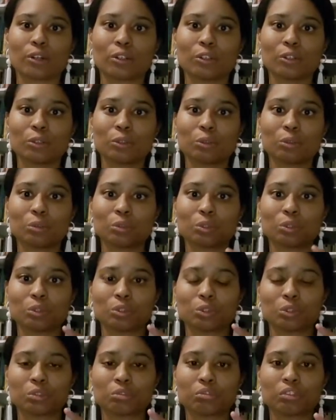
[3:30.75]
used
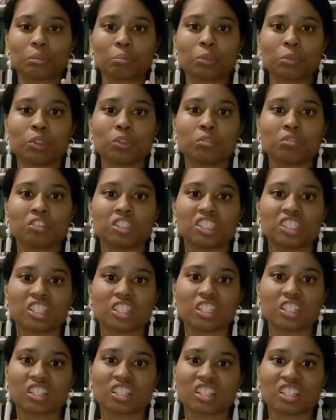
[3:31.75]
to remove
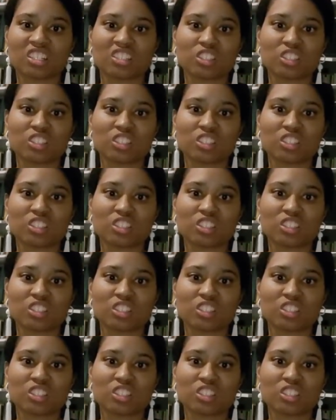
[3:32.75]
dirt,